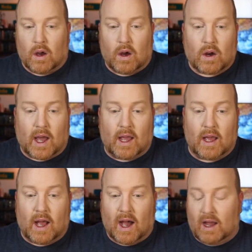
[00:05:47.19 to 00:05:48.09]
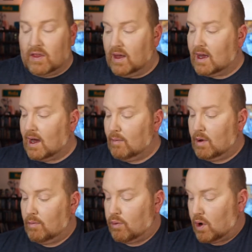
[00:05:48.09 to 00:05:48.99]
Okay, I think
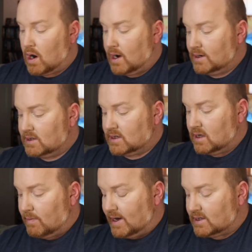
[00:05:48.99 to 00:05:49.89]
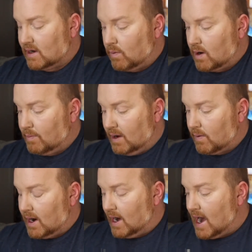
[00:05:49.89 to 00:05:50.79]
I'm bronzed the best I want to be
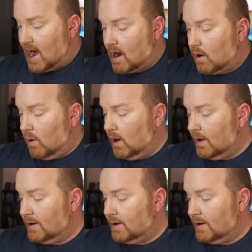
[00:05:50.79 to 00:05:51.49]
right now.